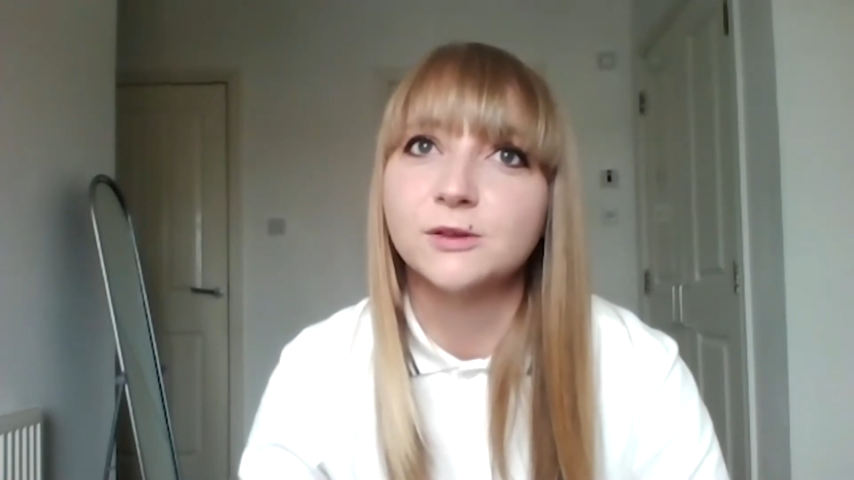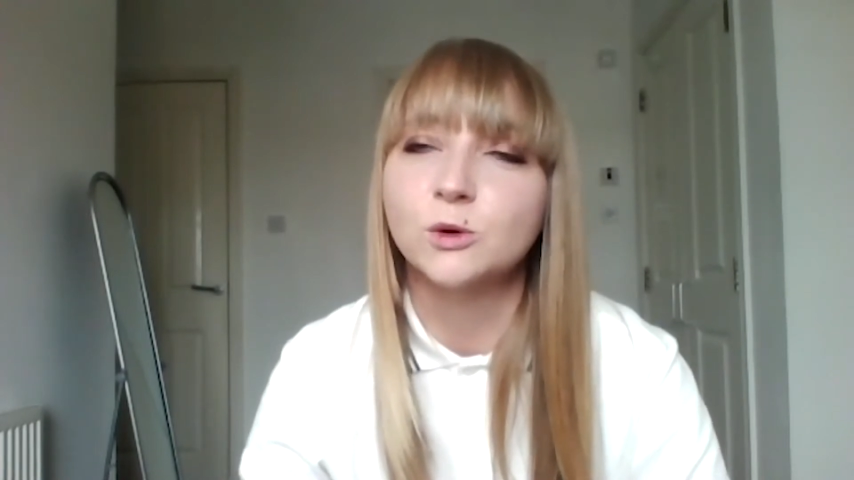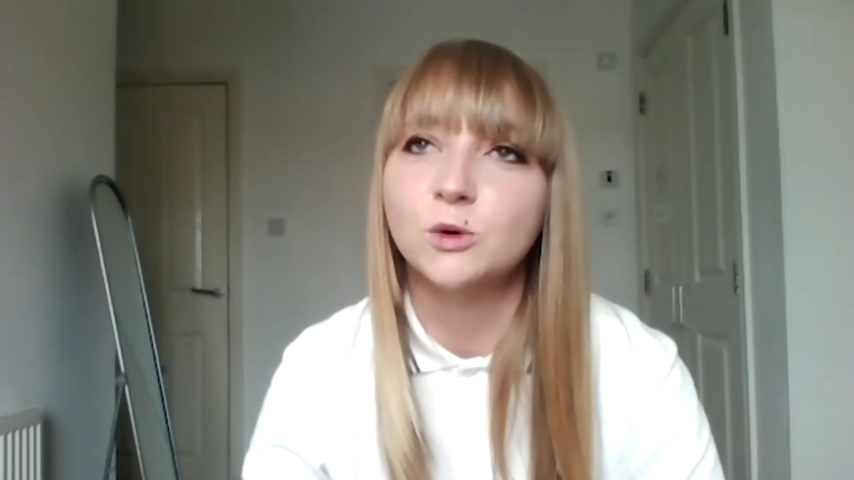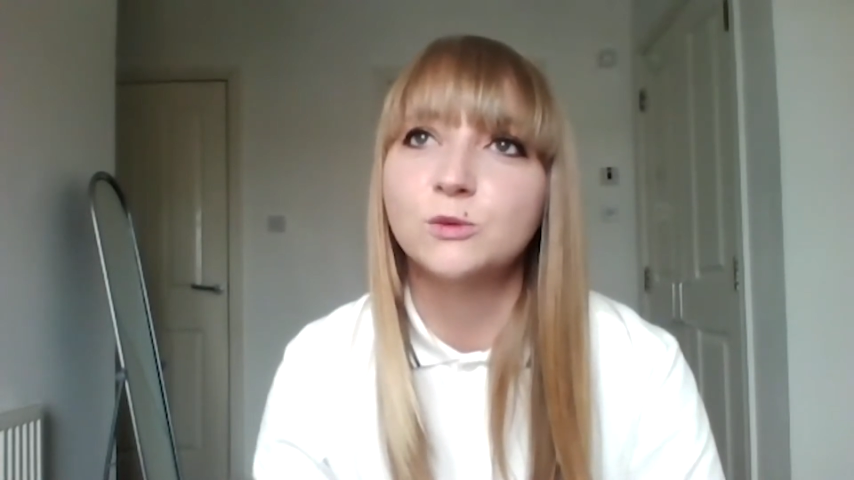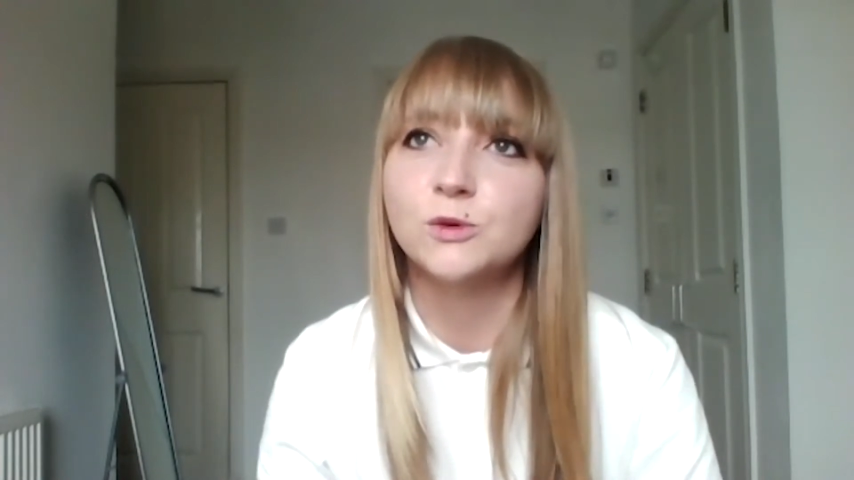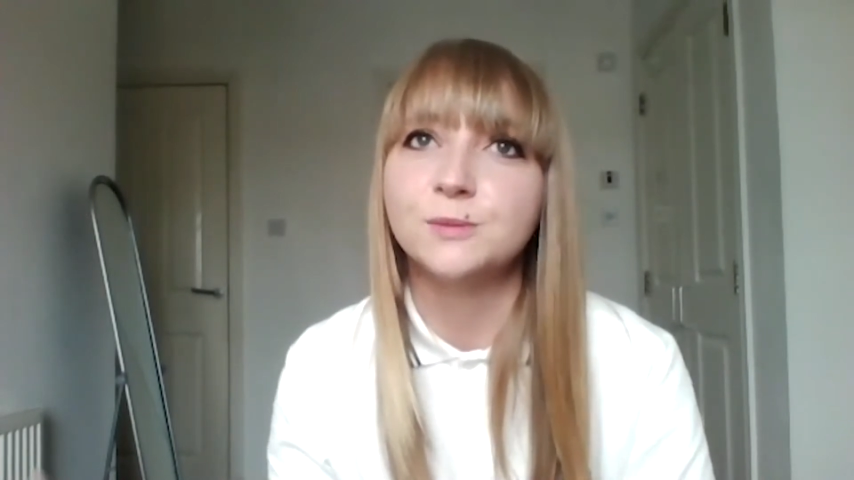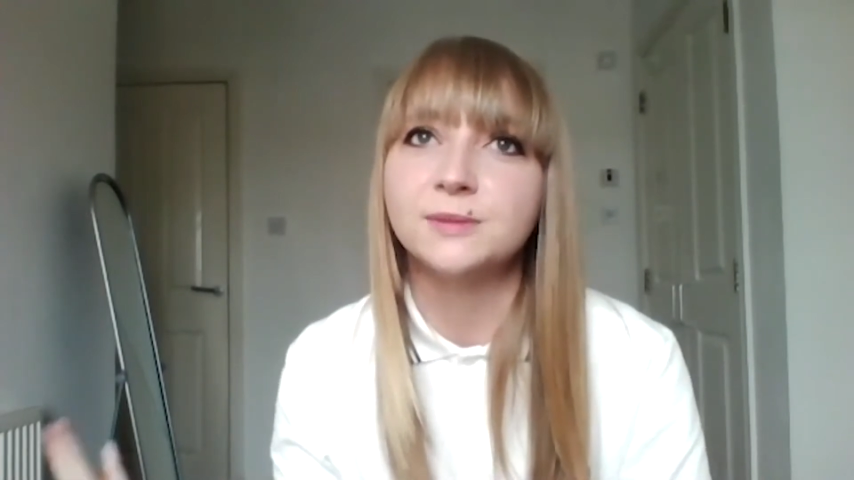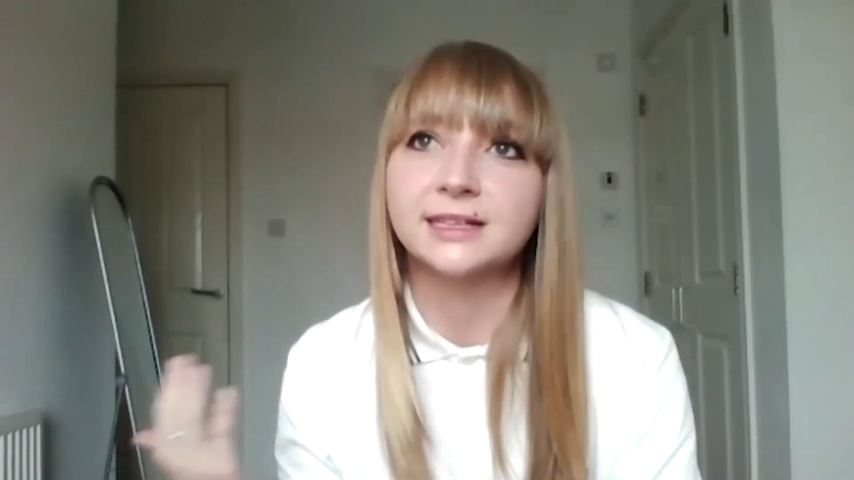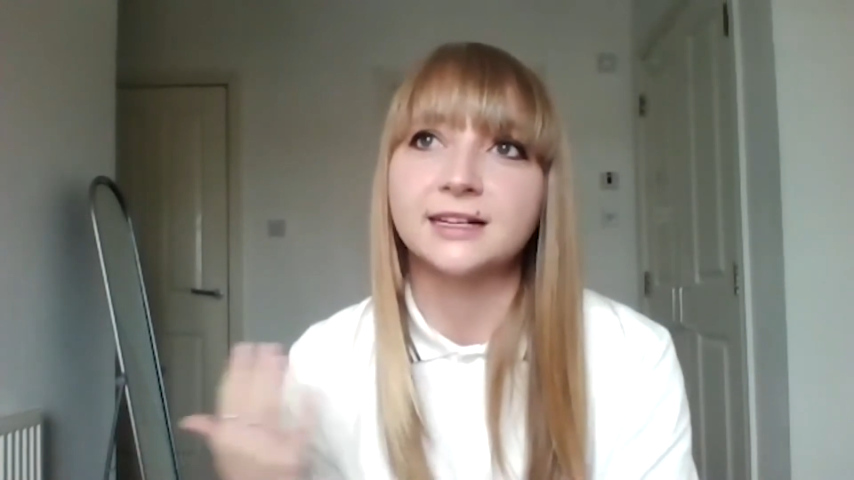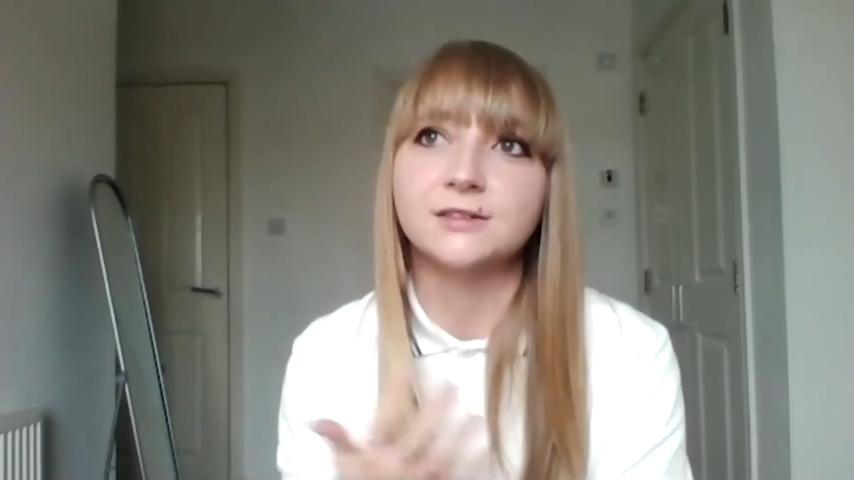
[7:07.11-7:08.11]
The whole room
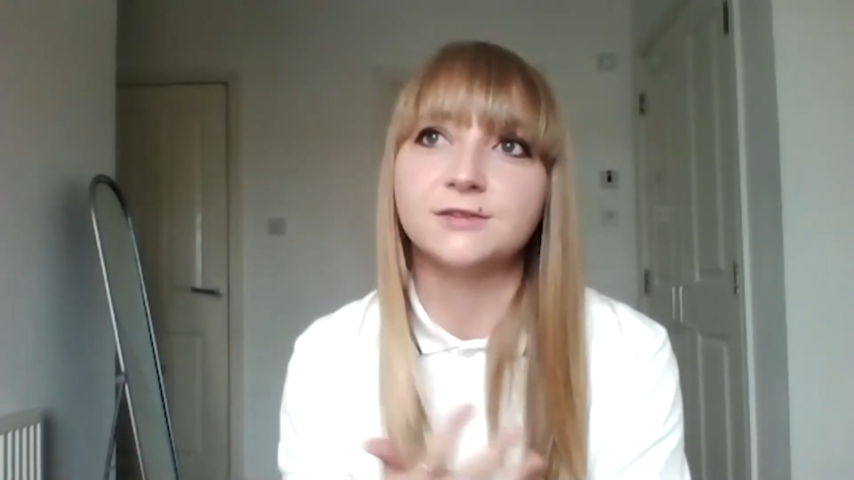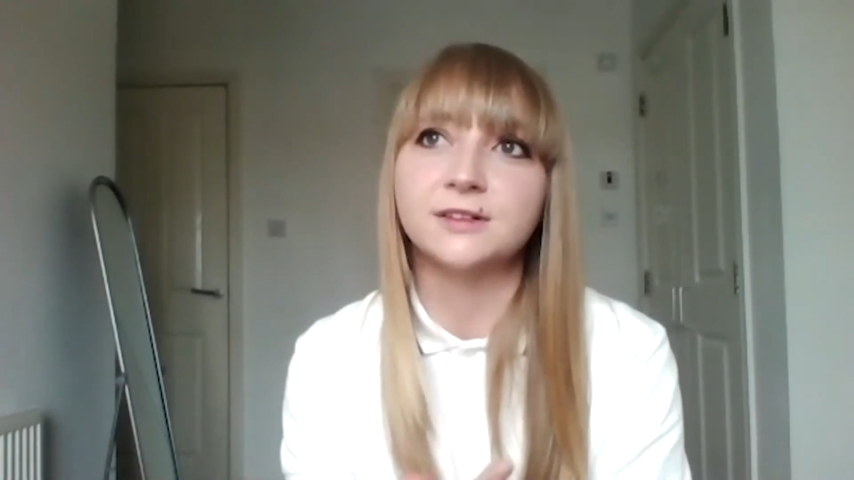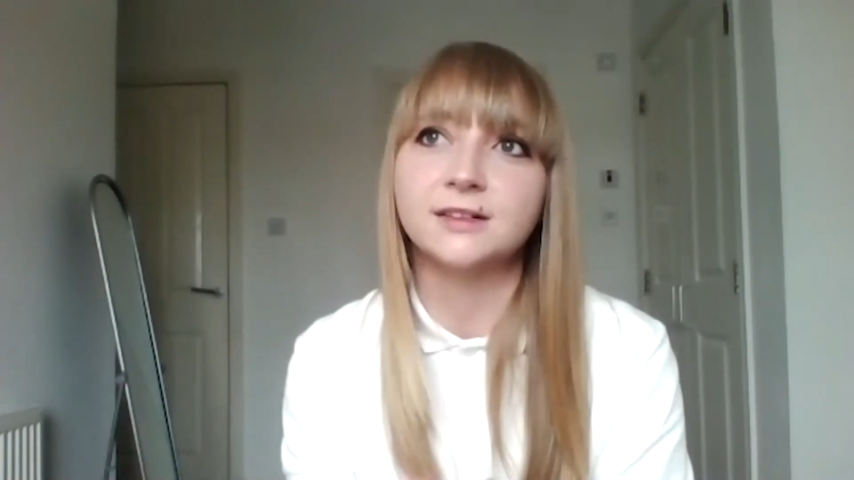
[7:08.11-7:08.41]
is kind of